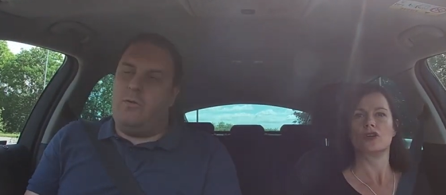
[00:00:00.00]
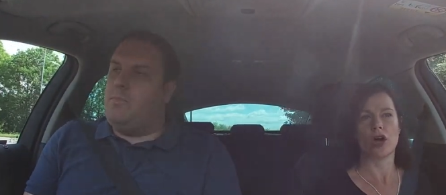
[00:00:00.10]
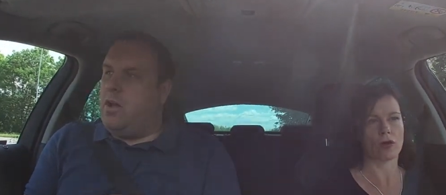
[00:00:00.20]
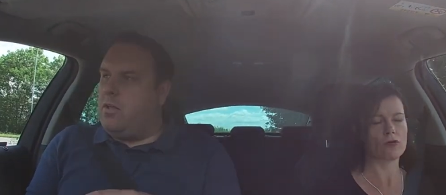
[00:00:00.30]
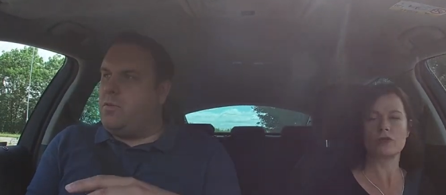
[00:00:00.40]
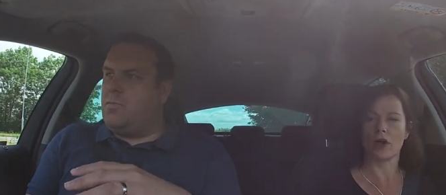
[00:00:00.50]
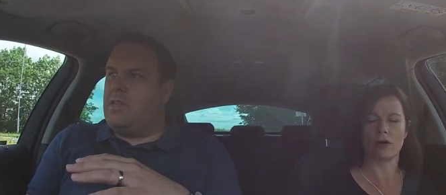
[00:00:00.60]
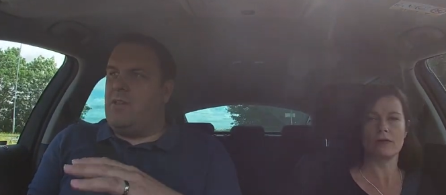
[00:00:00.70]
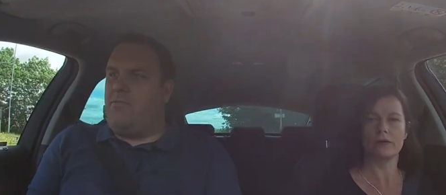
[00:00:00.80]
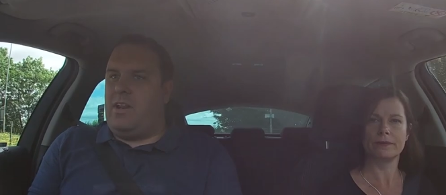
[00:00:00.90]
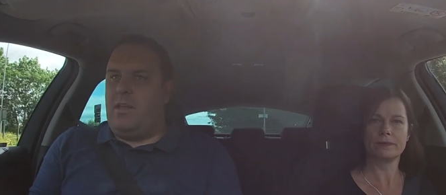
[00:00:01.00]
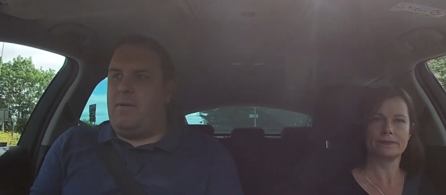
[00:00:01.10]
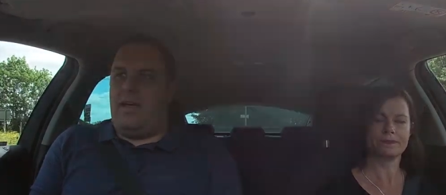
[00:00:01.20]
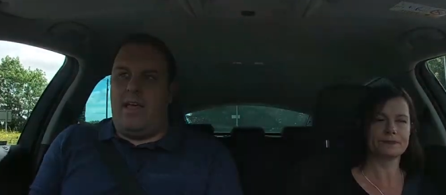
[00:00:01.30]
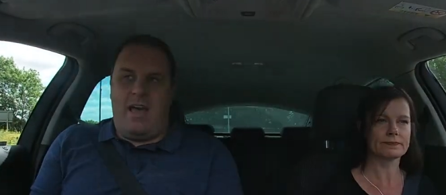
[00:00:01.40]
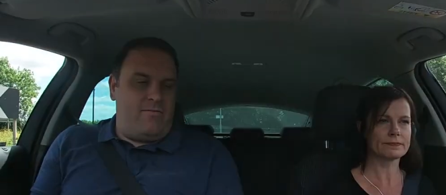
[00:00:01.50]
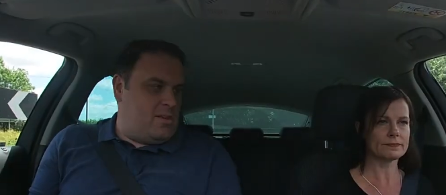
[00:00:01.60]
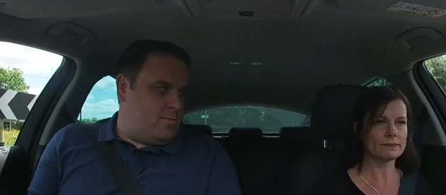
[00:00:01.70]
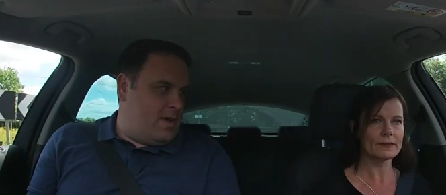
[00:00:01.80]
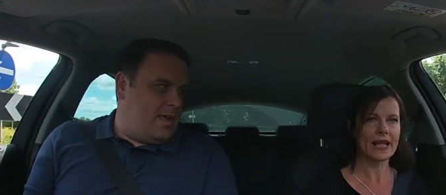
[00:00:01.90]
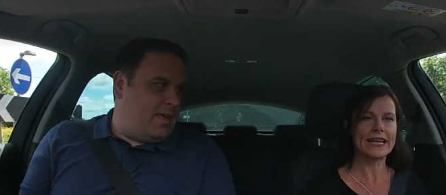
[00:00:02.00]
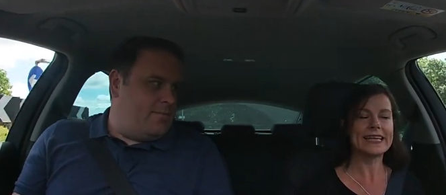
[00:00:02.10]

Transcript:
Speaker 1: to, no, but specifically about FSB.